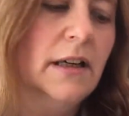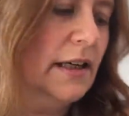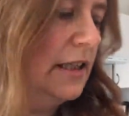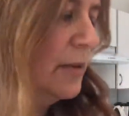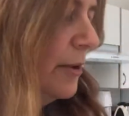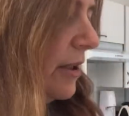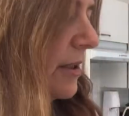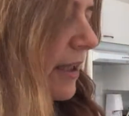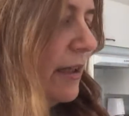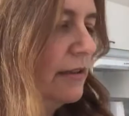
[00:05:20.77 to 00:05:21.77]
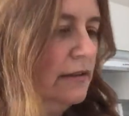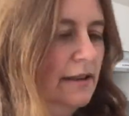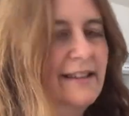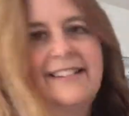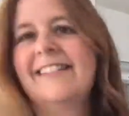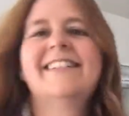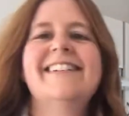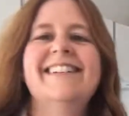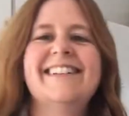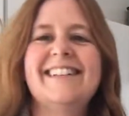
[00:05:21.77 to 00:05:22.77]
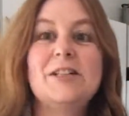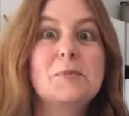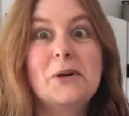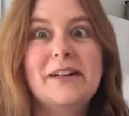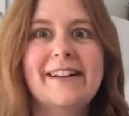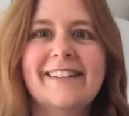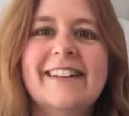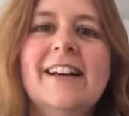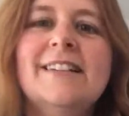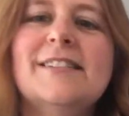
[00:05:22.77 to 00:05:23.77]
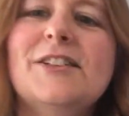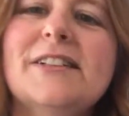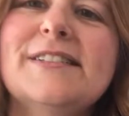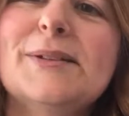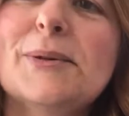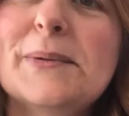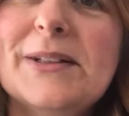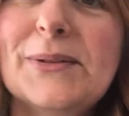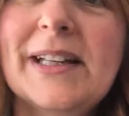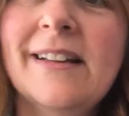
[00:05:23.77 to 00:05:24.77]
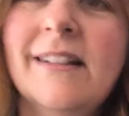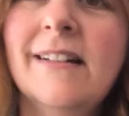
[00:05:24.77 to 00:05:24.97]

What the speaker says: I need to put you down. I need to put you down so you can see what we're doing.